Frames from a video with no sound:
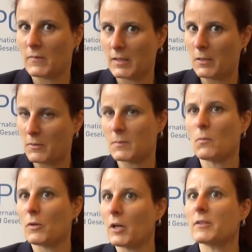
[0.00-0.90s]
there is
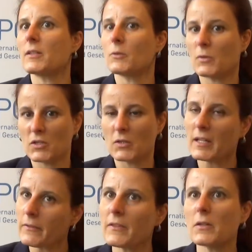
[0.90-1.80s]
more concentration,
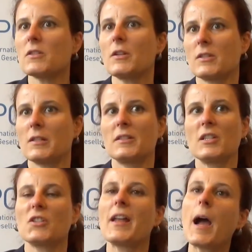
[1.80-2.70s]
if there's
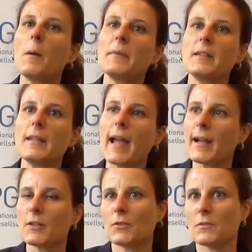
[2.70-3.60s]
consolidation, how many
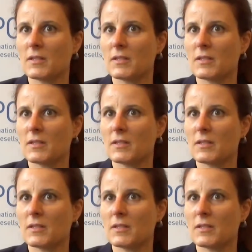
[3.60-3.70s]
actors,